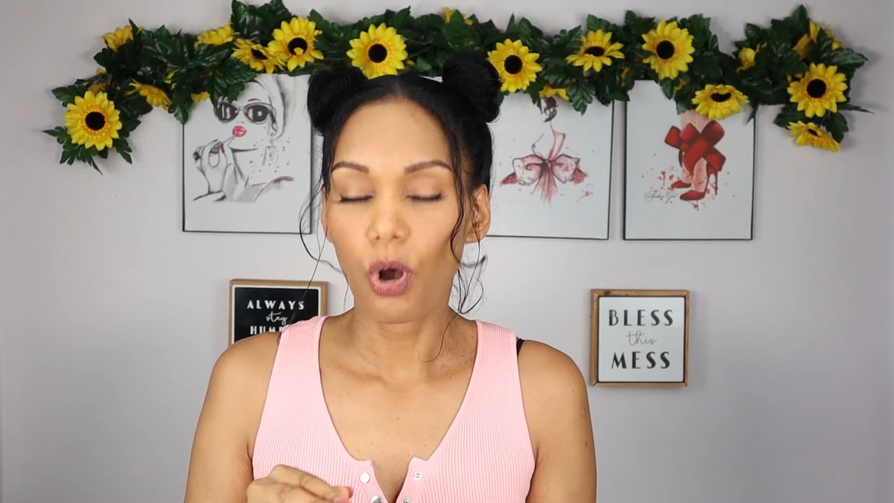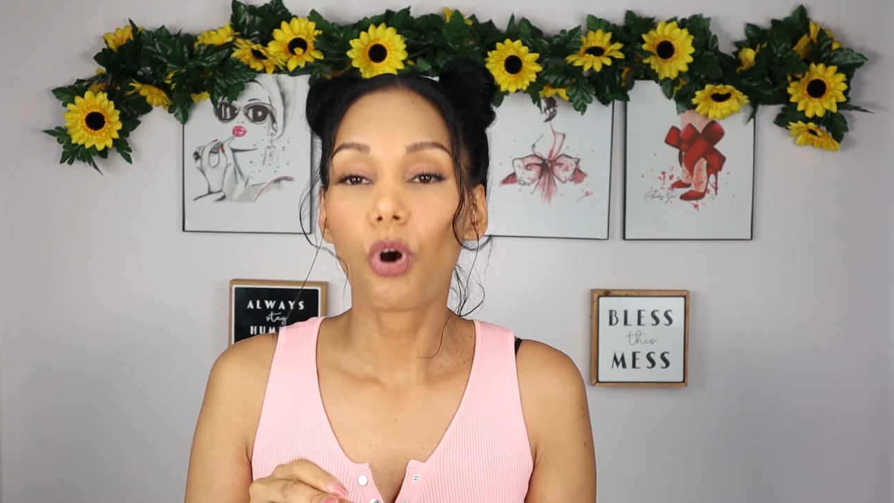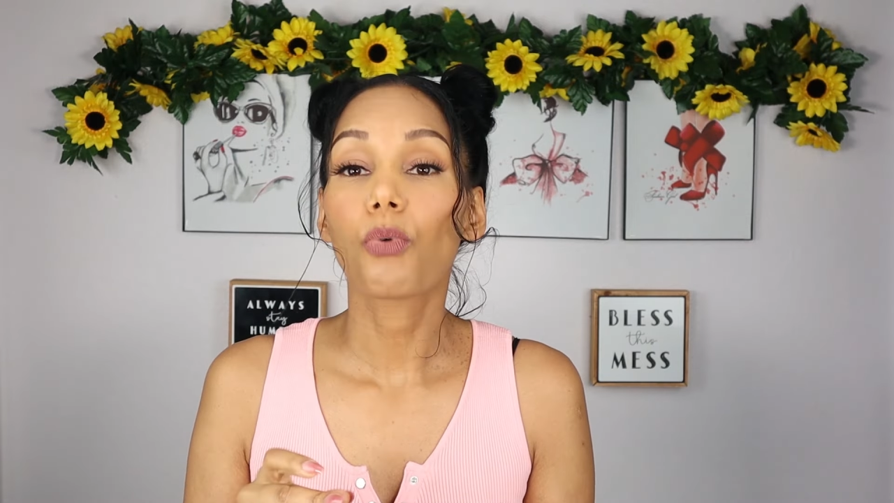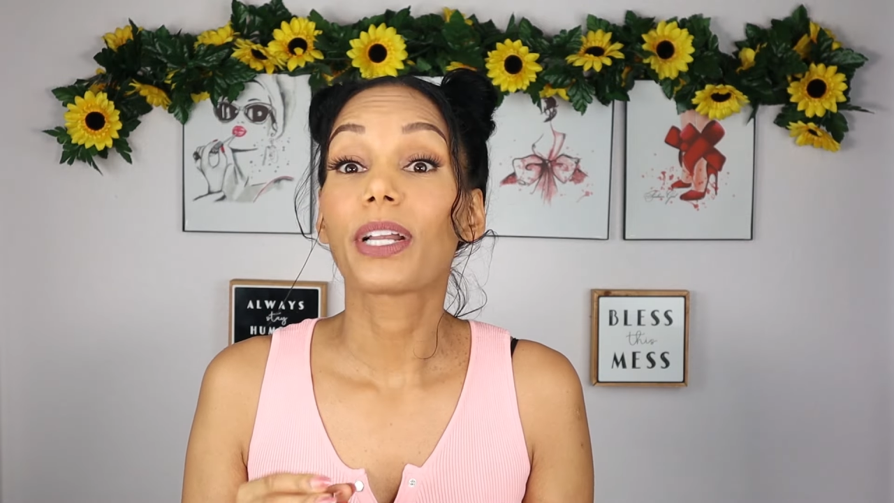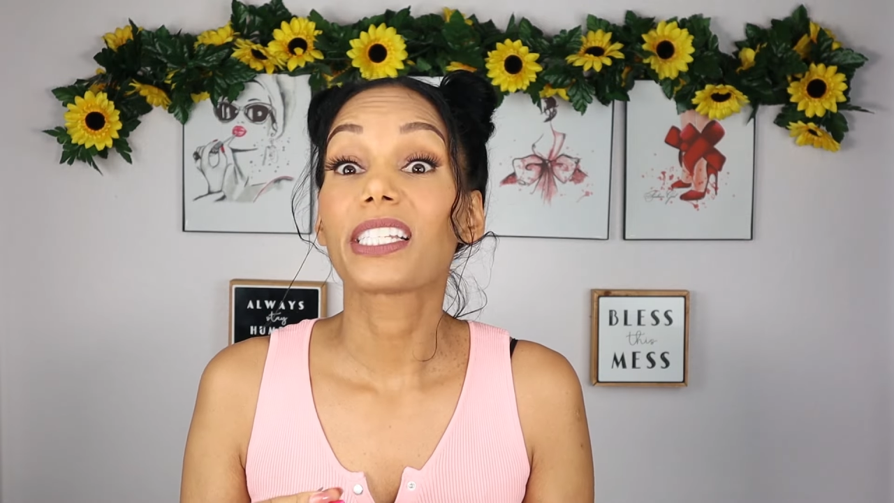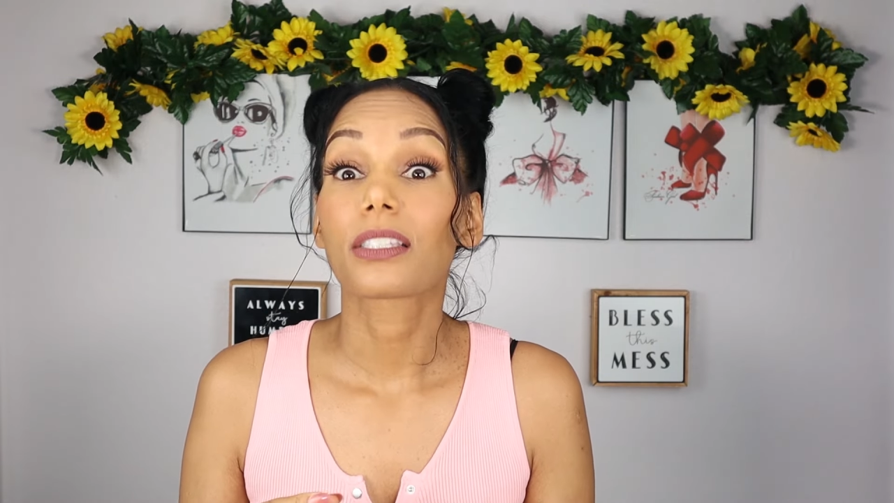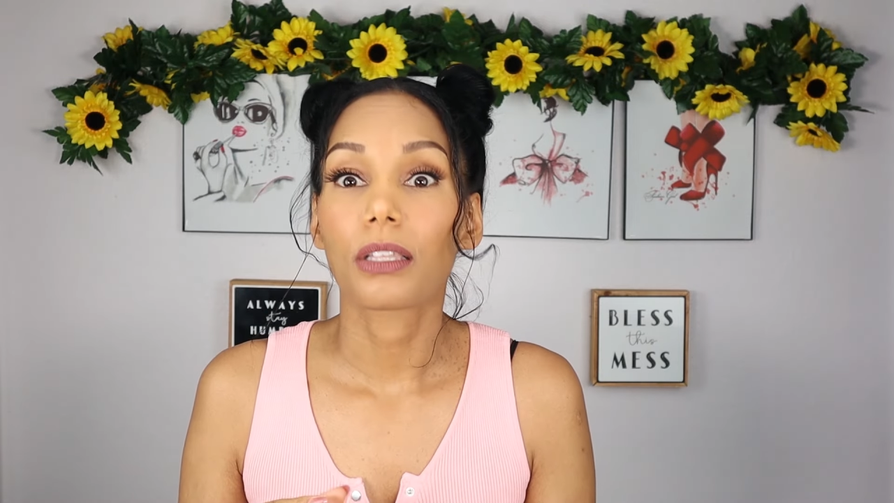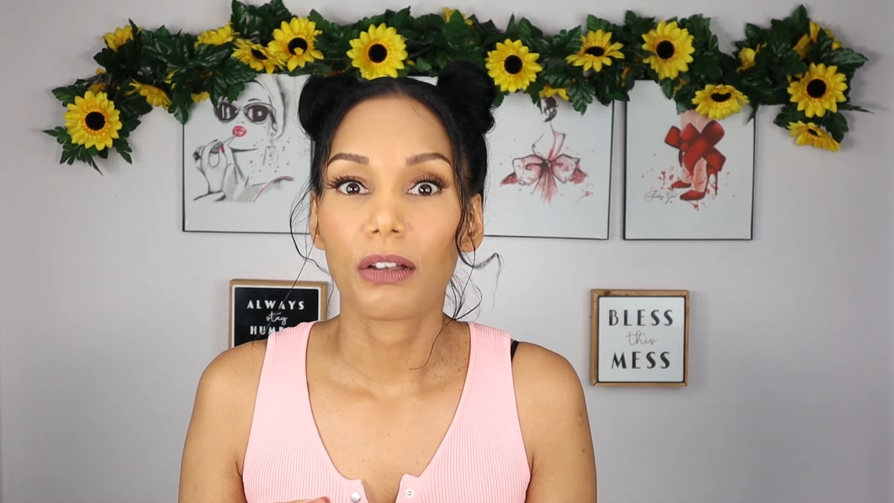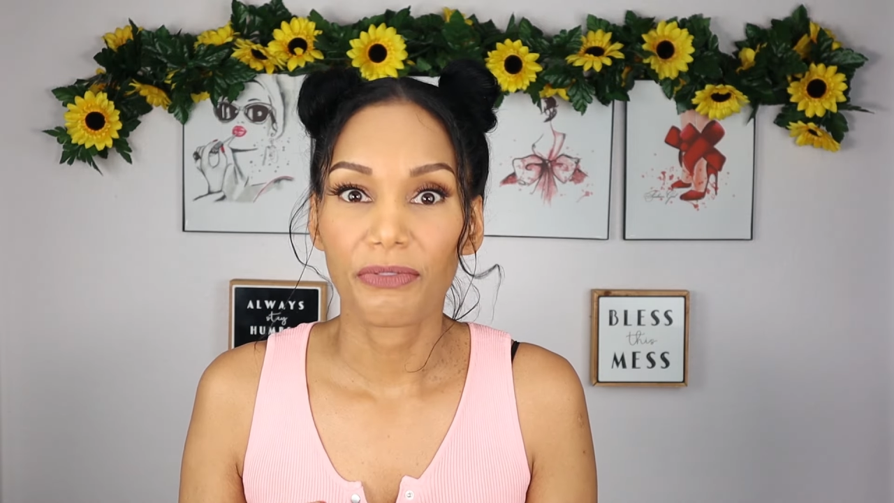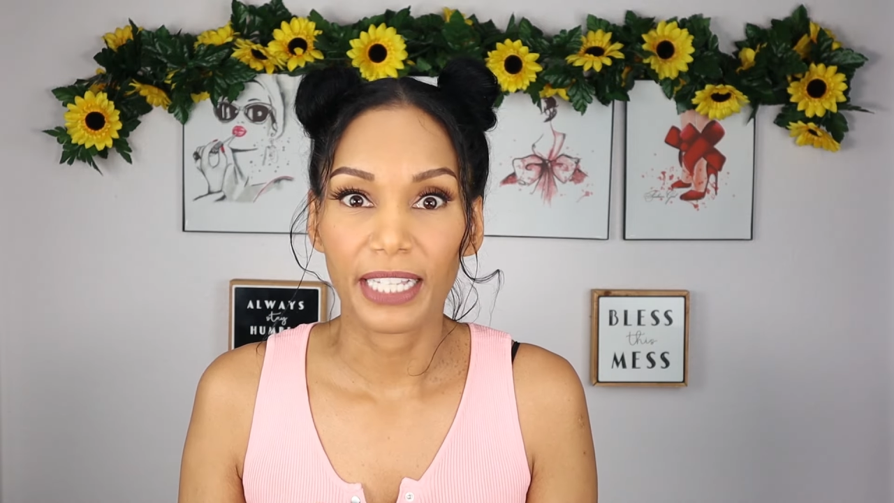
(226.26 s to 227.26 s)
Always
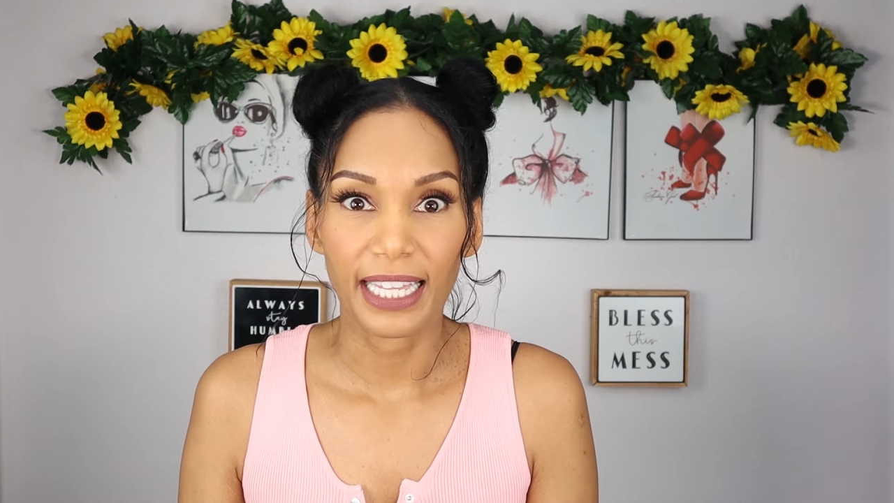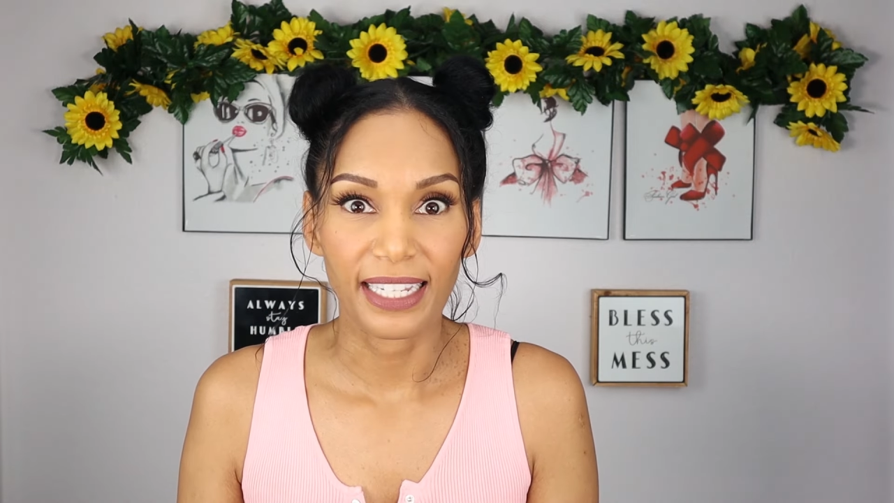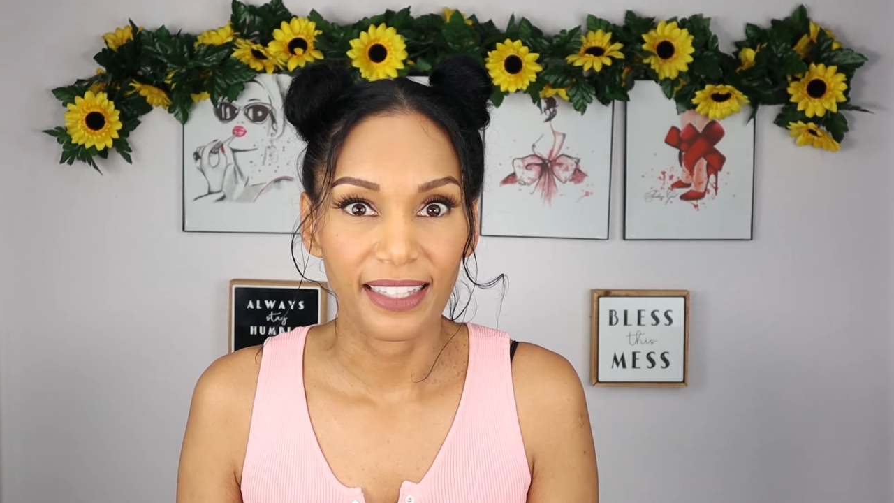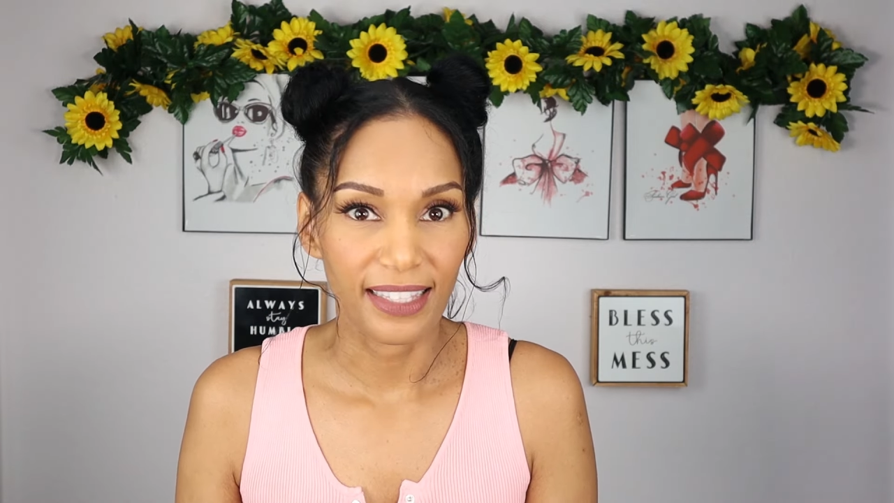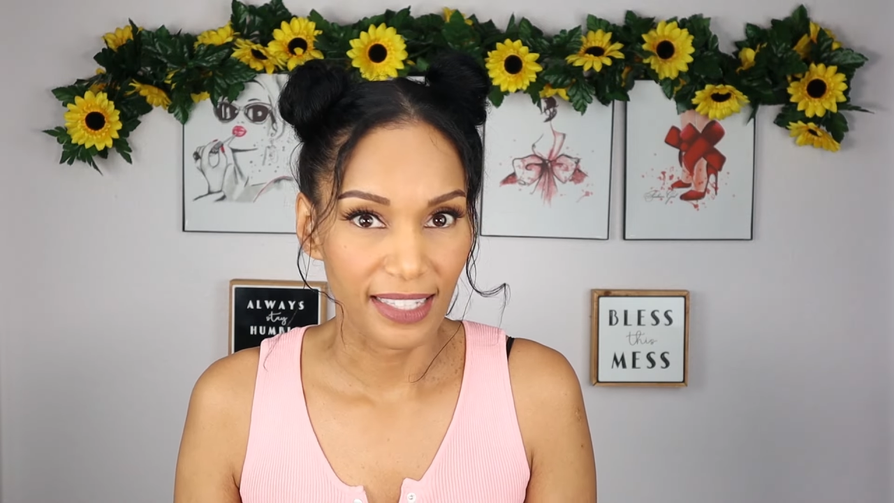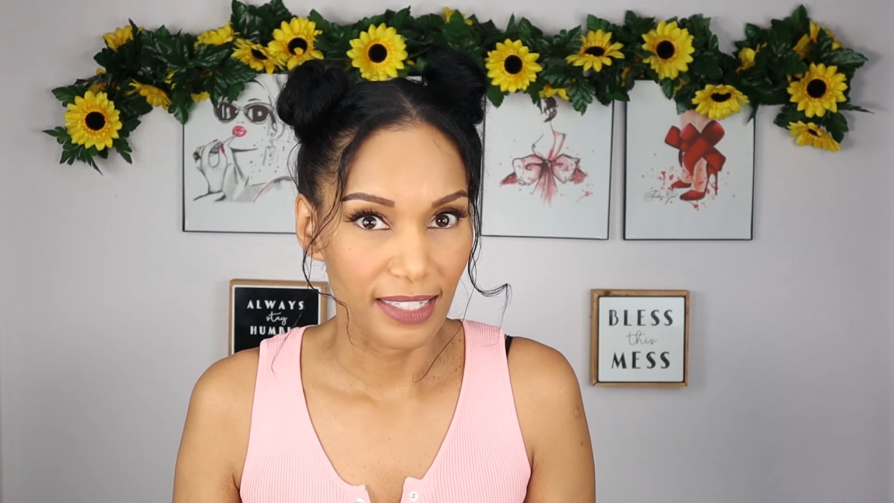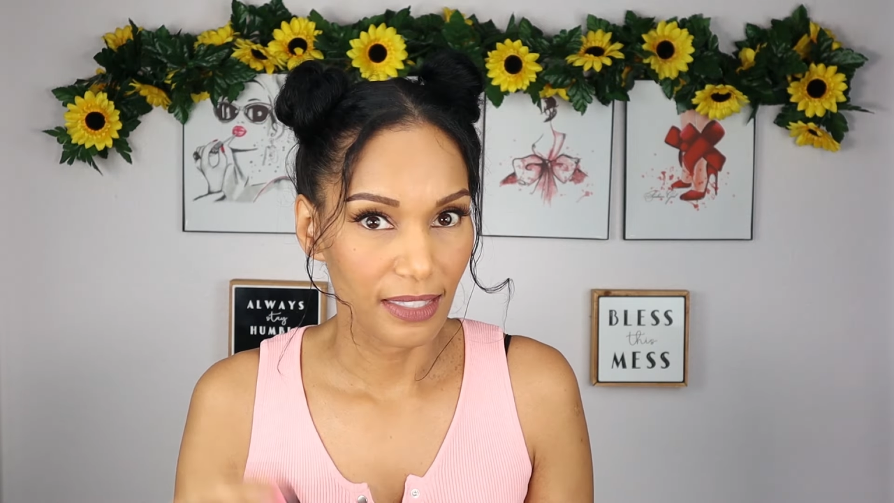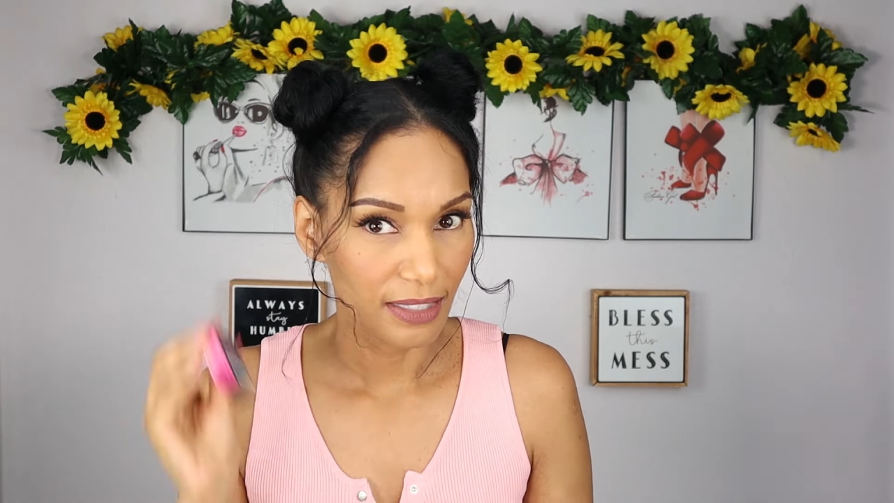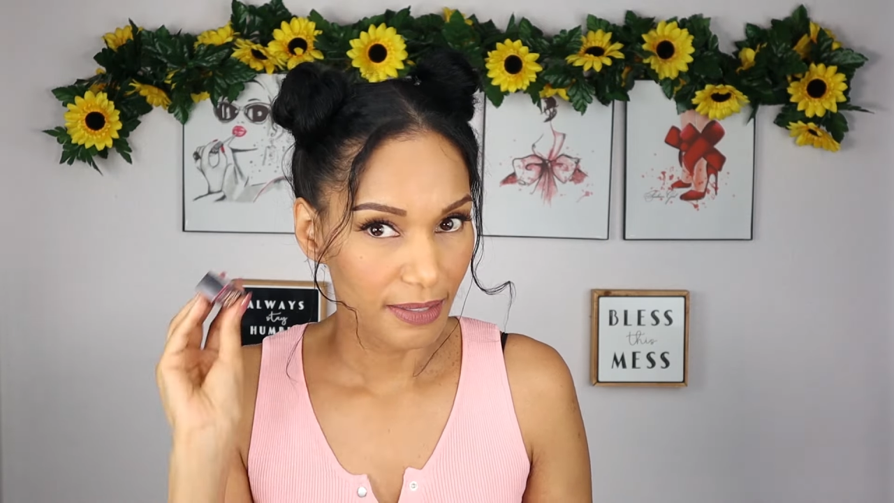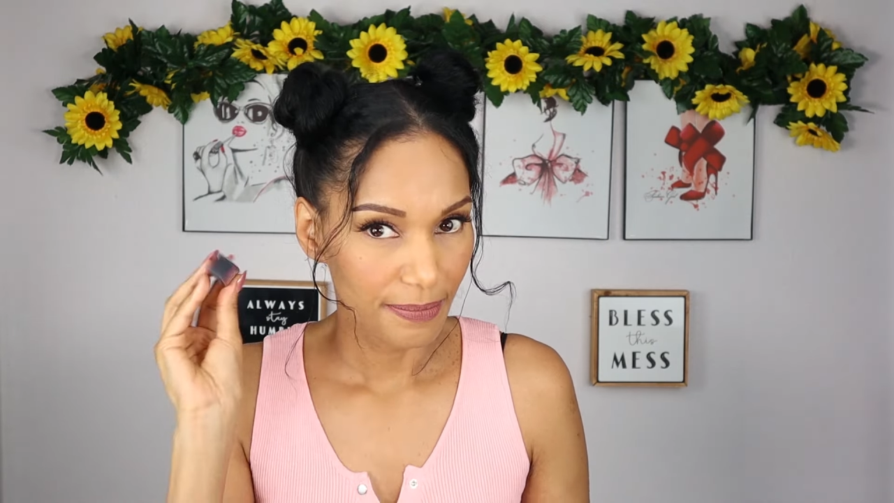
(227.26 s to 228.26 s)
love getting
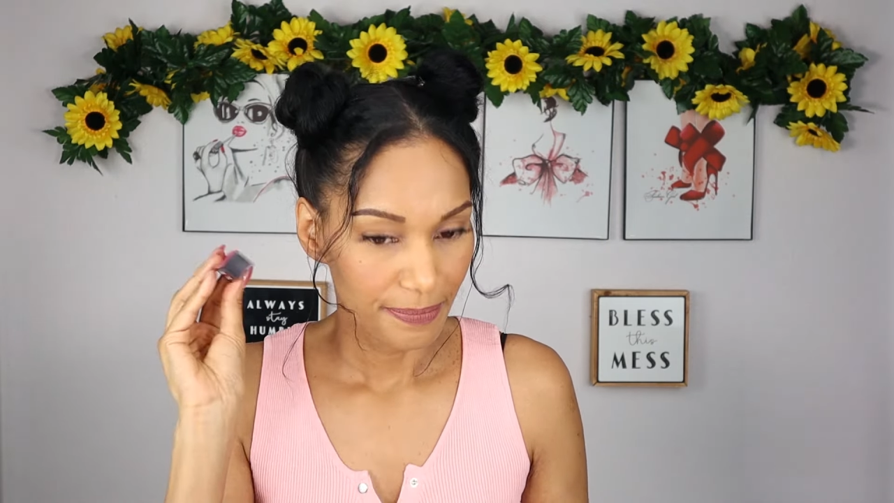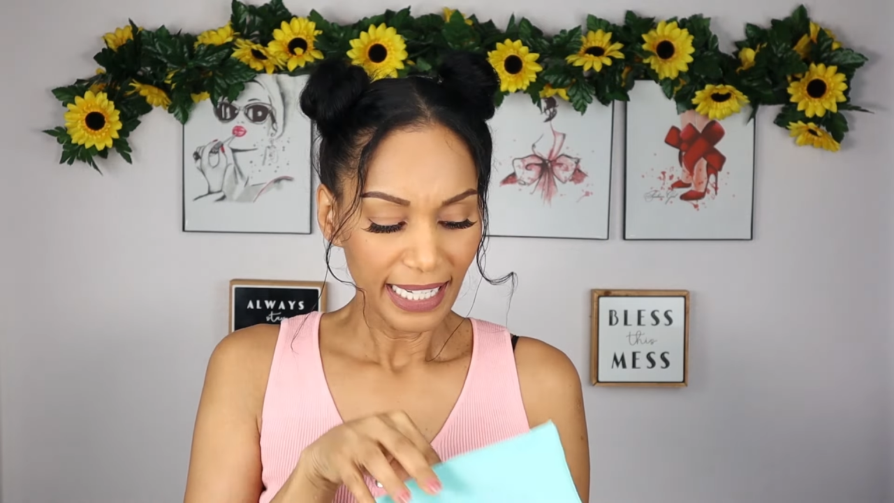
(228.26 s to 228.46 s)
these.